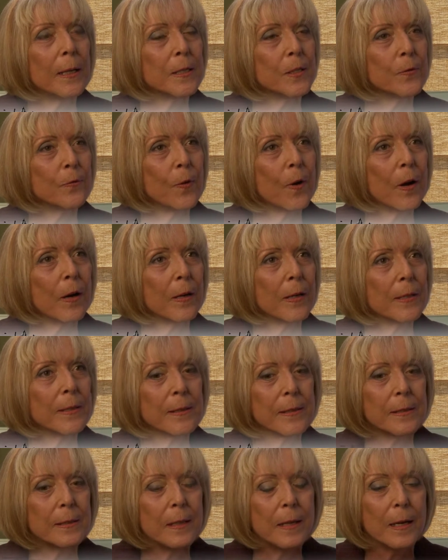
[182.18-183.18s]
as far
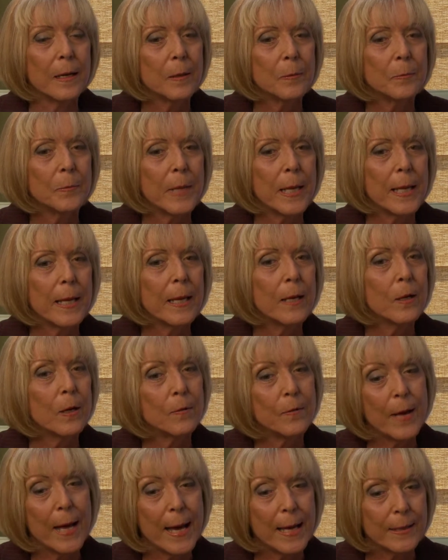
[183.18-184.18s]
as,
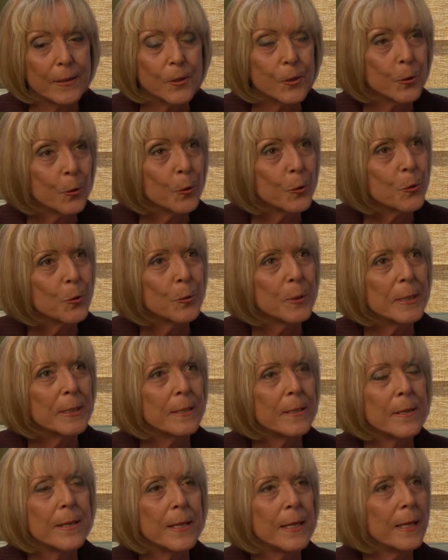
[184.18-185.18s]
I've had
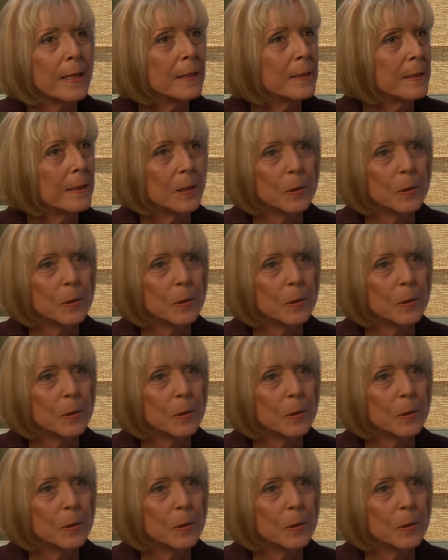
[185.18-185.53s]
surgeries and things,